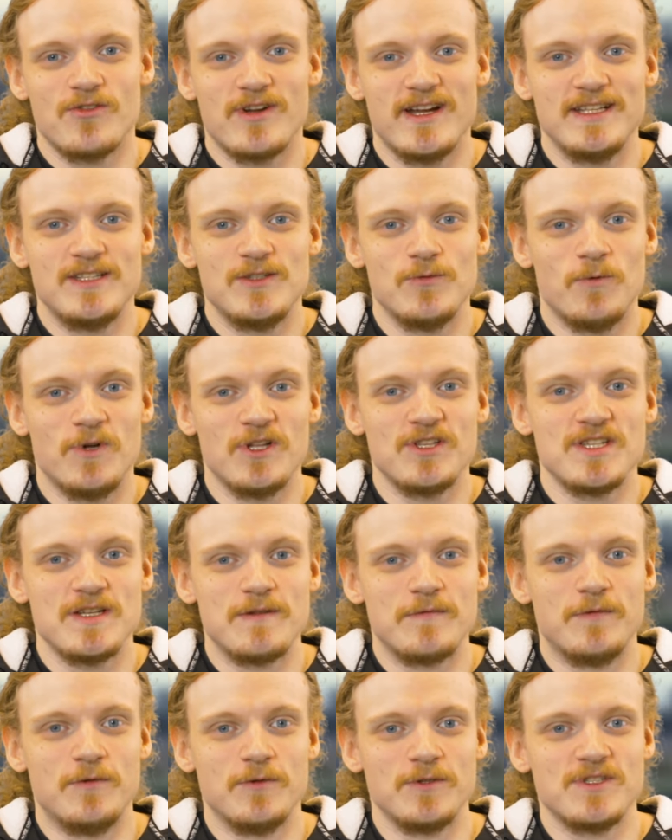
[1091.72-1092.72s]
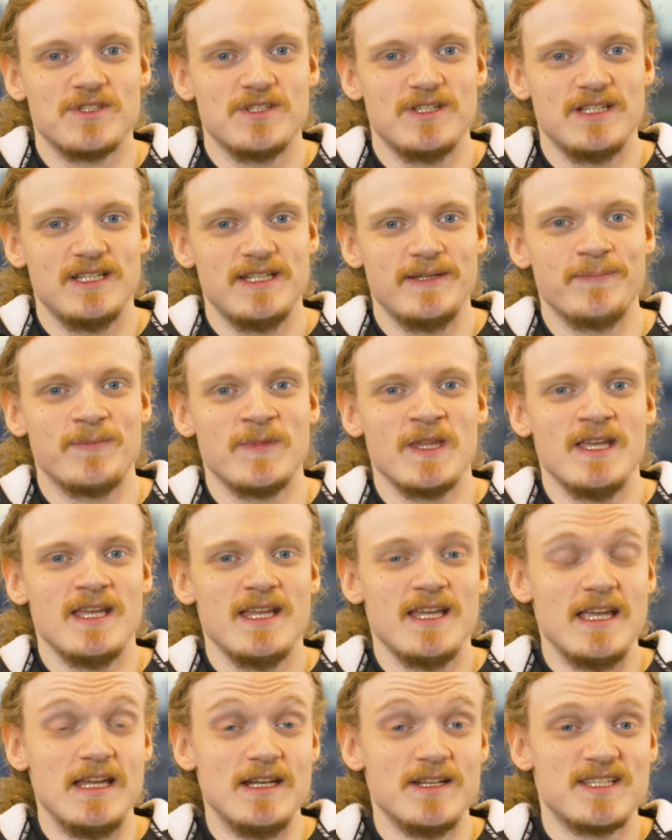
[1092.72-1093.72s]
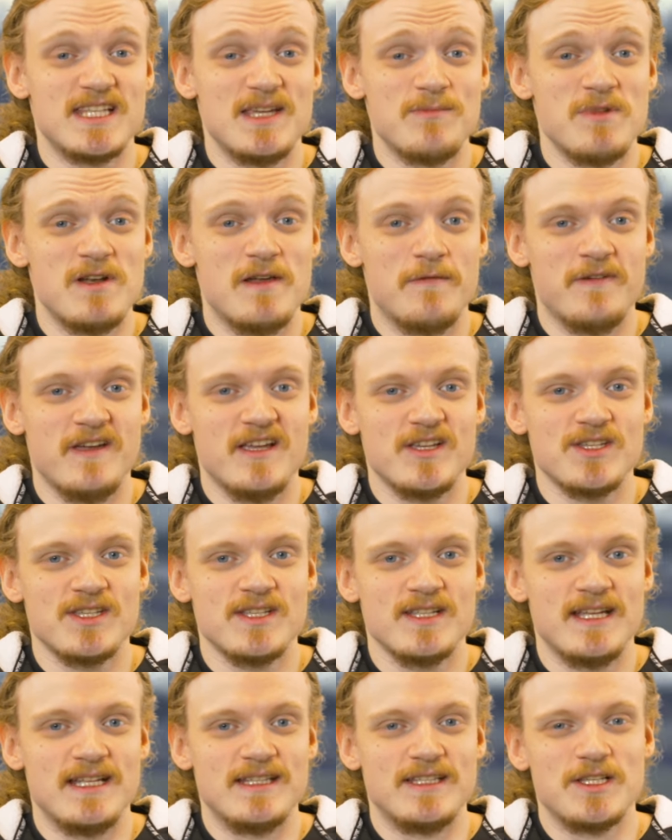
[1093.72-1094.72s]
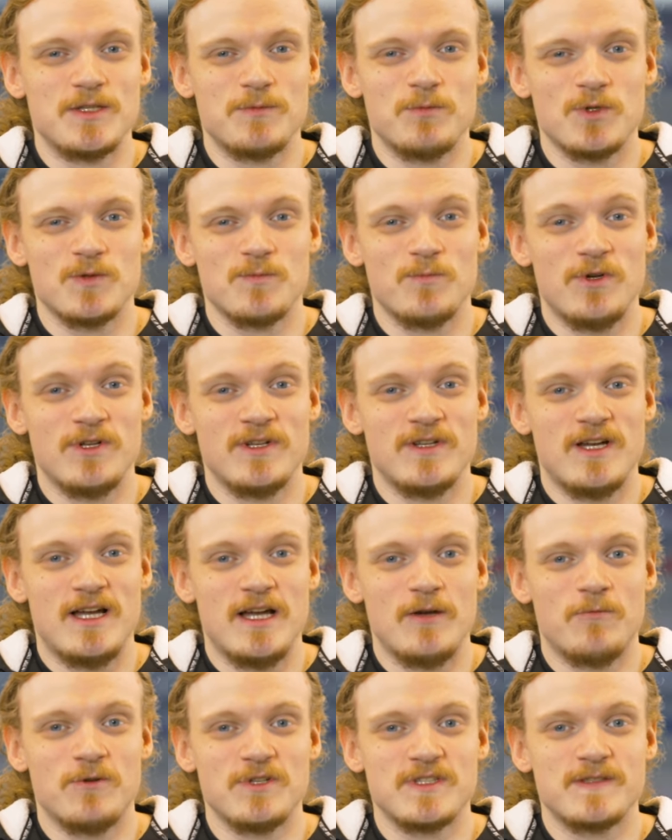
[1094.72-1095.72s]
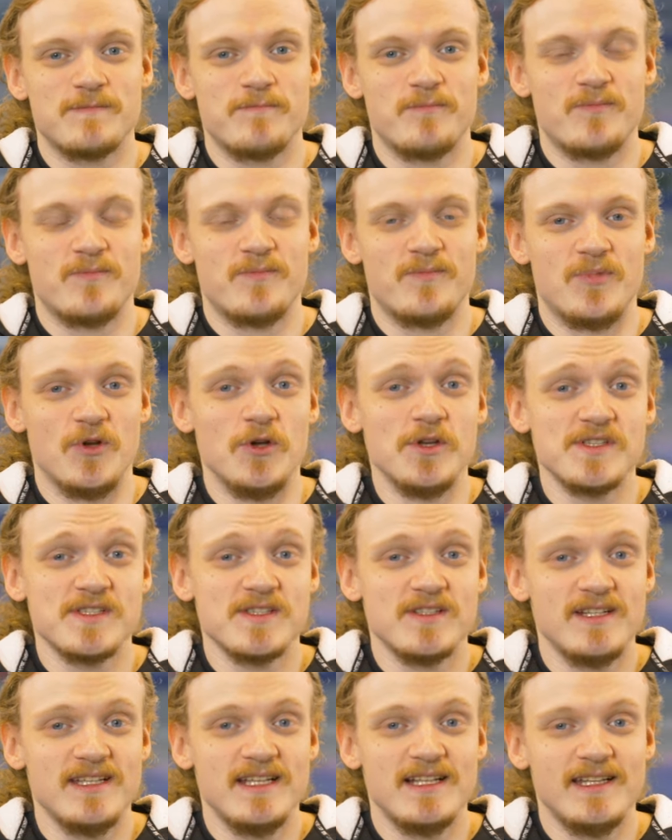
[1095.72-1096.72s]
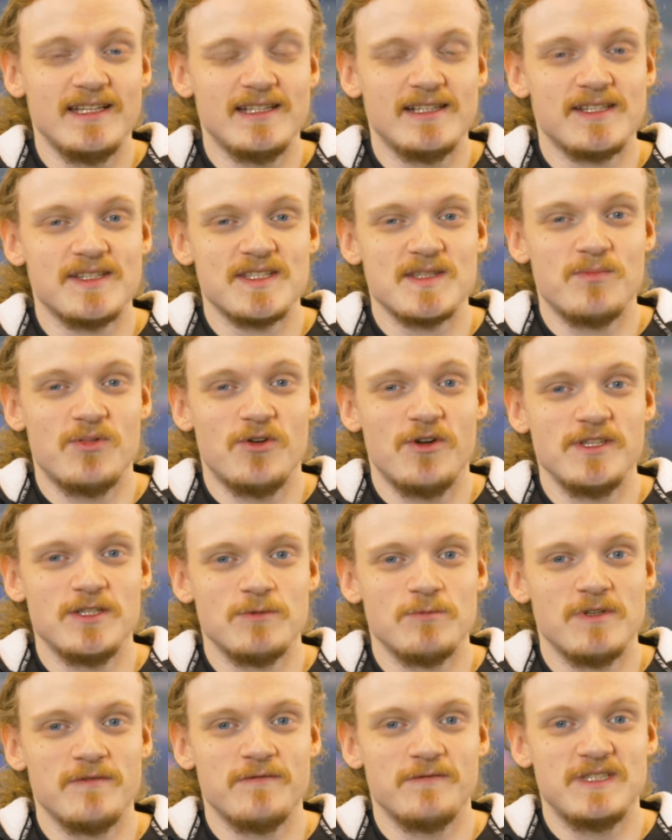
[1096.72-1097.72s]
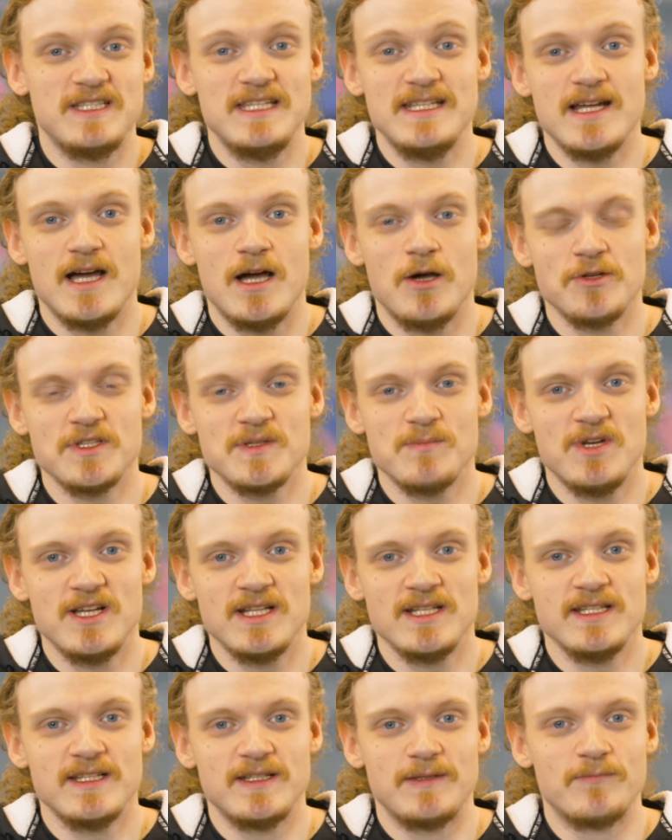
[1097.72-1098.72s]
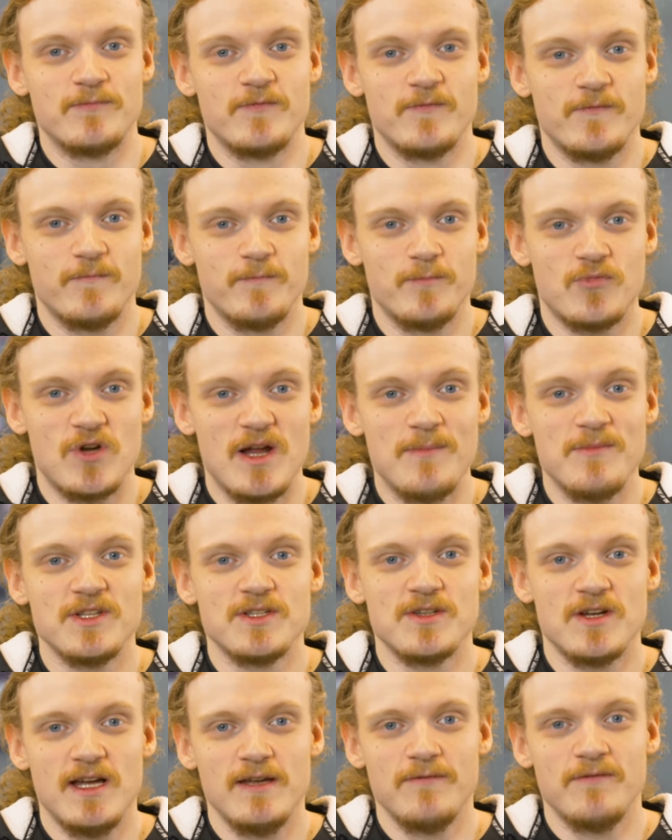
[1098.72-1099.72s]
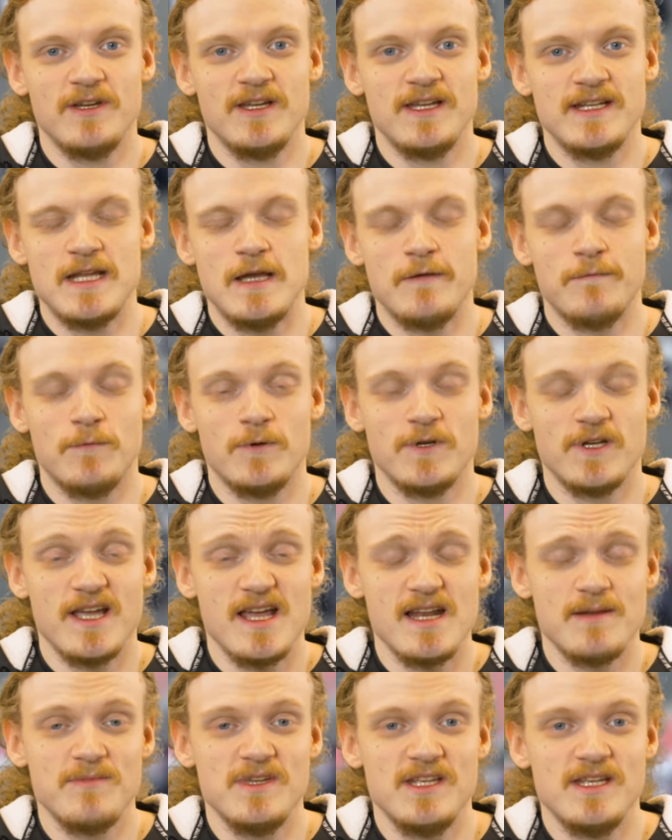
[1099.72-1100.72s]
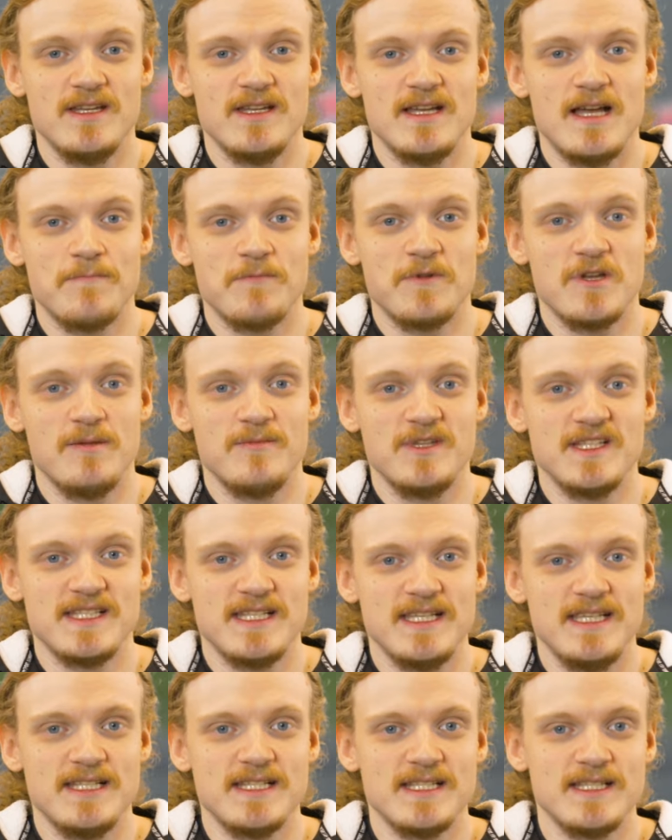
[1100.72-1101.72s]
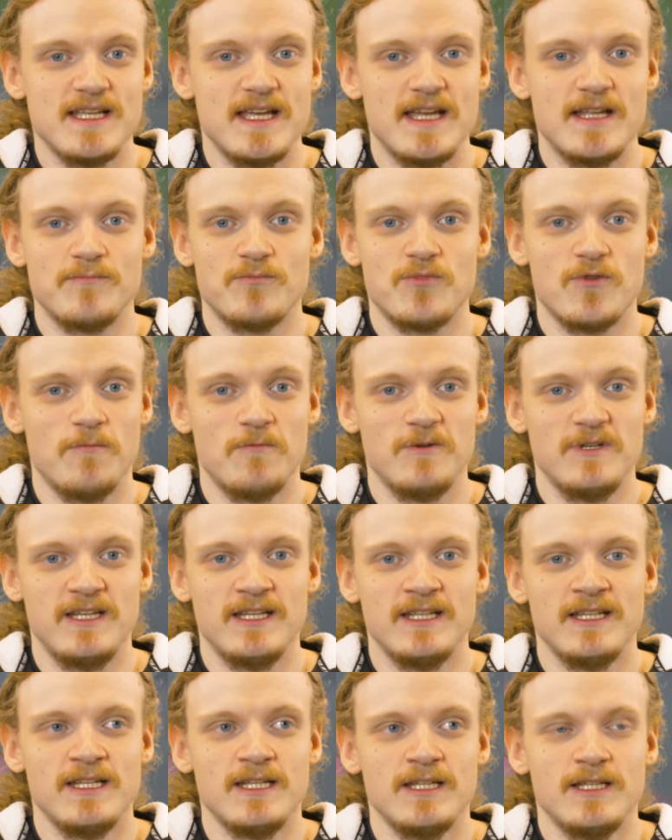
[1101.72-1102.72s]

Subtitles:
great to watch, unfortunately. In a similar fashion, and this was one I was personally a little disappointed with, Tina Hausmann, a Prema driver in F1 Academy, upcoming season, and probably